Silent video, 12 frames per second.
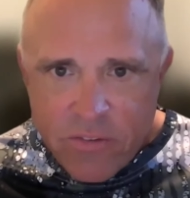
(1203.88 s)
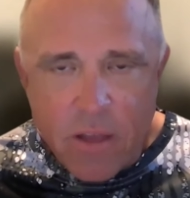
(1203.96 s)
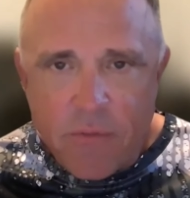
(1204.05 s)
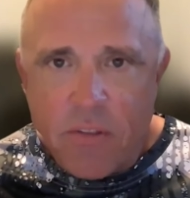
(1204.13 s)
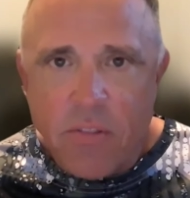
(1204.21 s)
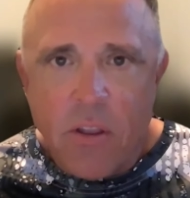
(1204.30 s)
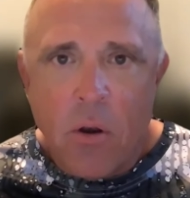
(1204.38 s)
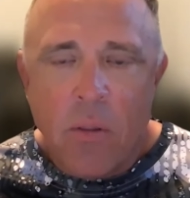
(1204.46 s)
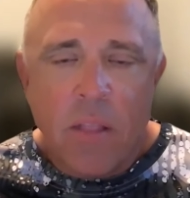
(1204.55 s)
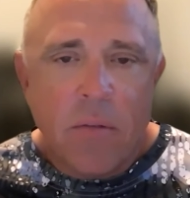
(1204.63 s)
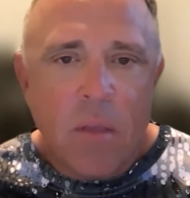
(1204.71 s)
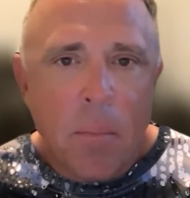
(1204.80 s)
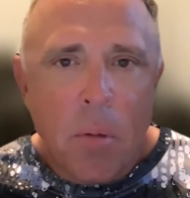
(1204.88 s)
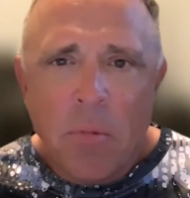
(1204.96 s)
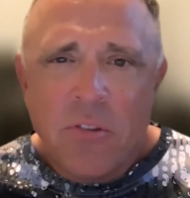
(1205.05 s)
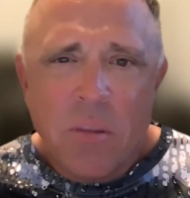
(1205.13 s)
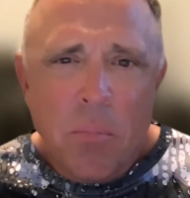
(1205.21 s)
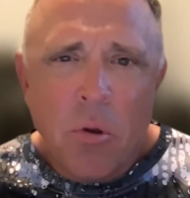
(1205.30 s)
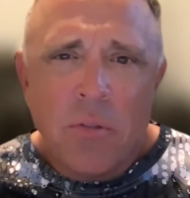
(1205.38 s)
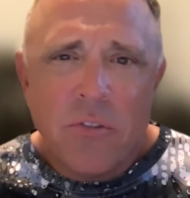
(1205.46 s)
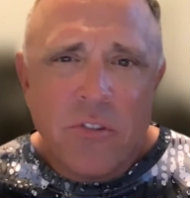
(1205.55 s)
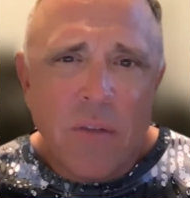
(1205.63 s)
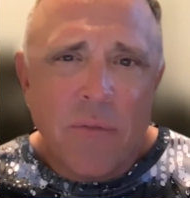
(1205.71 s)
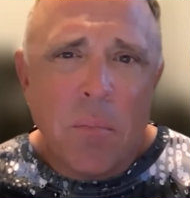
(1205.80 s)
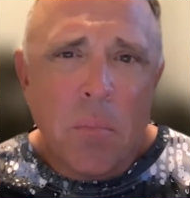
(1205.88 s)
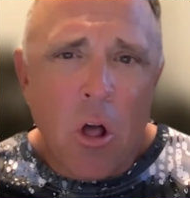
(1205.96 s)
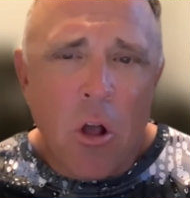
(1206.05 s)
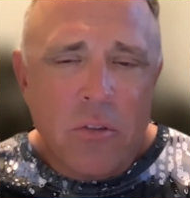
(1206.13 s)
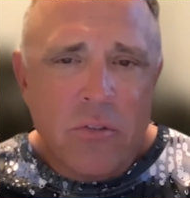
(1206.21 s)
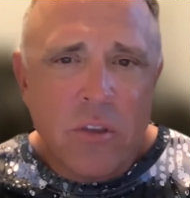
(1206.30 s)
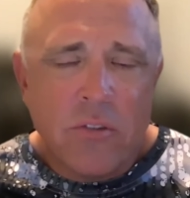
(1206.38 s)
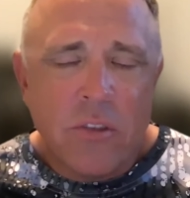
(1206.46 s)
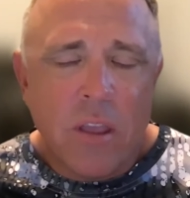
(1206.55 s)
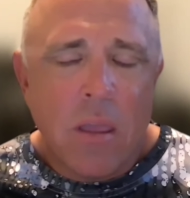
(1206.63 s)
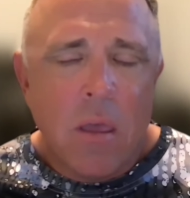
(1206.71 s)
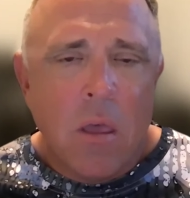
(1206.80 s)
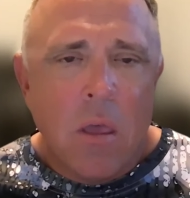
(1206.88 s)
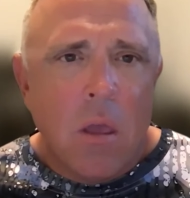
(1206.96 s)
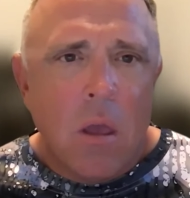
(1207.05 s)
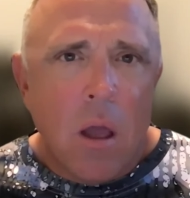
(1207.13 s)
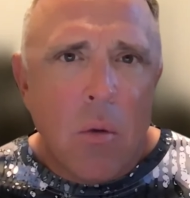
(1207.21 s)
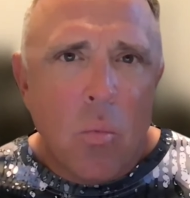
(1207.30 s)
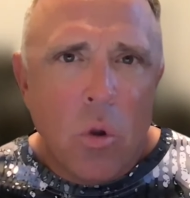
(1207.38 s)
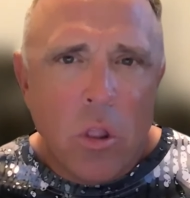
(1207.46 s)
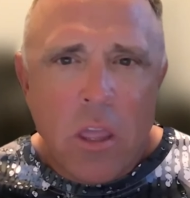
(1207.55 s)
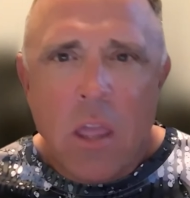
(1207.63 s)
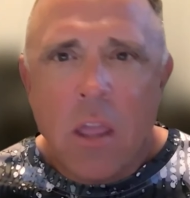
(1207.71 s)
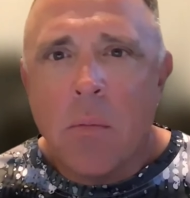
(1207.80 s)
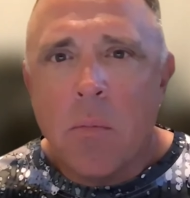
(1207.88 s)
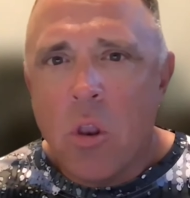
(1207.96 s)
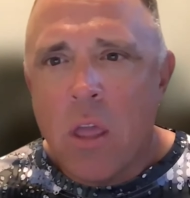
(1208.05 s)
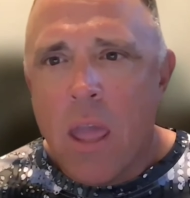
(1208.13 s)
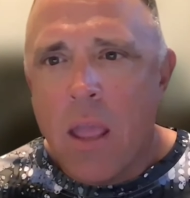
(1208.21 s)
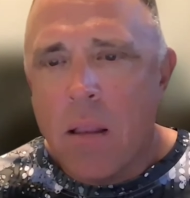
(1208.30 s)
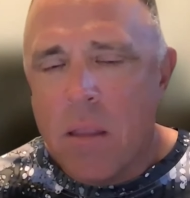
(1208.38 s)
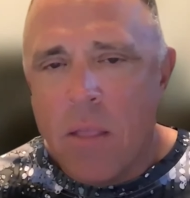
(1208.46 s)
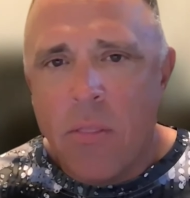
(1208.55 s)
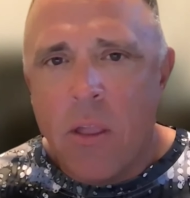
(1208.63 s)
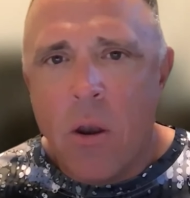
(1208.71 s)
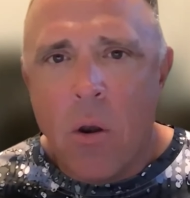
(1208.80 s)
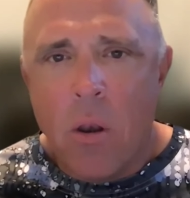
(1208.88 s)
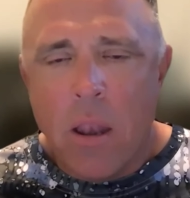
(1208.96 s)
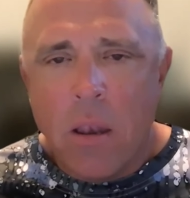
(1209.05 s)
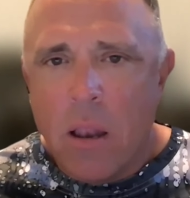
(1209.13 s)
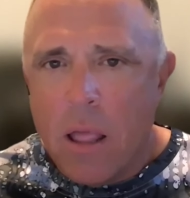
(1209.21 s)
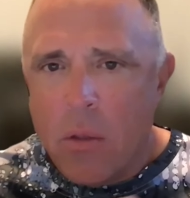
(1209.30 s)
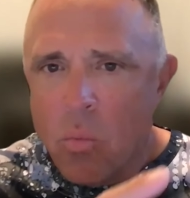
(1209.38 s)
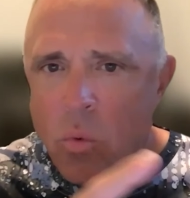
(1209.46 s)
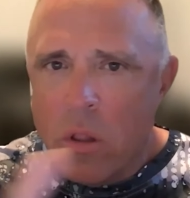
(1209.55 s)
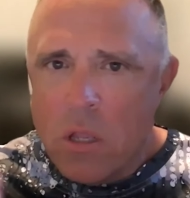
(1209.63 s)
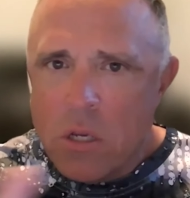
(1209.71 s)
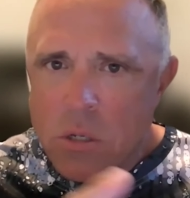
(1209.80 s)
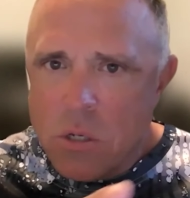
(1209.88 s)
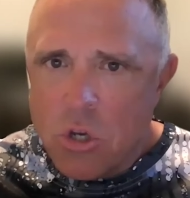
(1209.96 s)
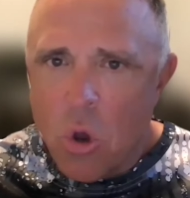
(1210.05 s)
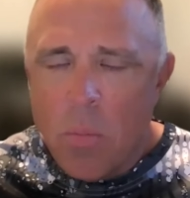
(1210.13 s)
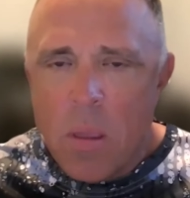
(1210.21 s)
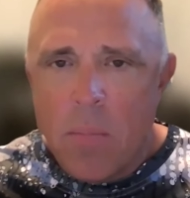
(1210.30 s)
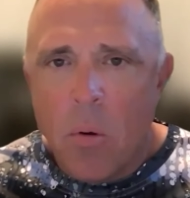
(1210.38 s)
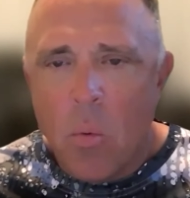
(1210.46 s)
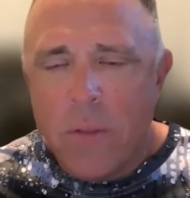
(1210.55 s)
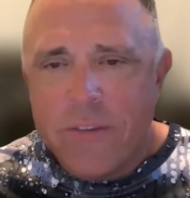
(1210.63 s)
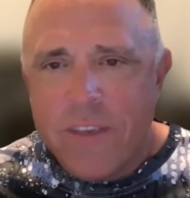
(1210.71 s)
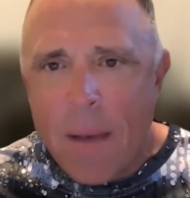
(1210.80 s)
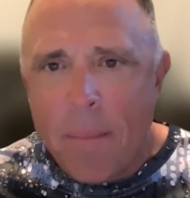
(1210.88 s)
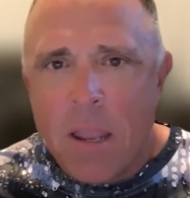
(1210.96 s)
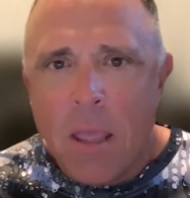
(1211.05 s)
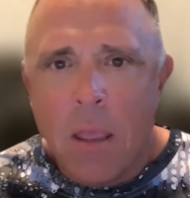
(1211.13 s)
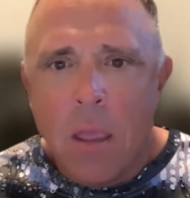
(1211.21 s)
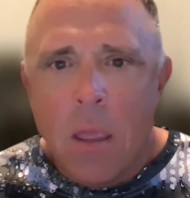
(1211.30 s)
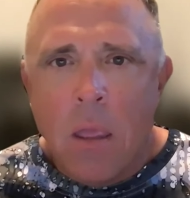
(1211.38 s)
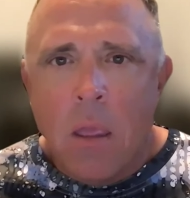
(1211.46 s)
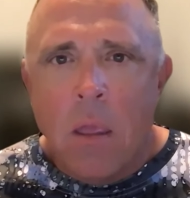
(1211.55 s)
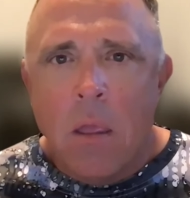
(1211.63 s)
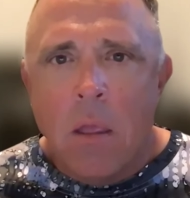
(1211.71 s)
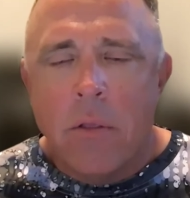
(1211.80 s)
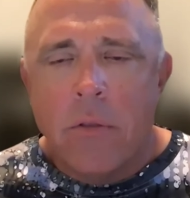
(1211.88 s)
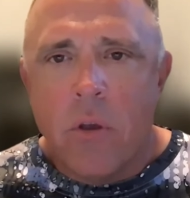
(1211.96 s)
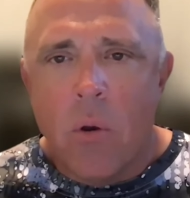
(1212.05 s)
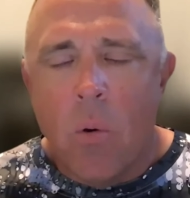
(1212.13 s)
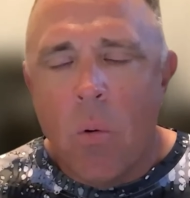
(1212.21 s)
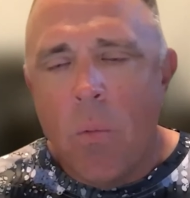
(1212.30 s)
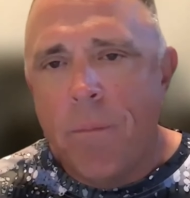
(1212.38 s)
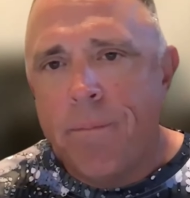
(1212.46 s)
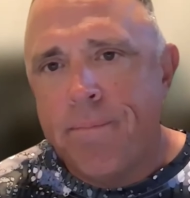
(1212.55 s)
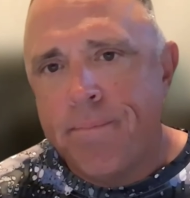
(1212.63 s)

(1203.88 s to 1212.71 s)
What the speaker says: stuff in there that I purposely put stuff in blogs because I really can communicate in there and like really show people what's happening. So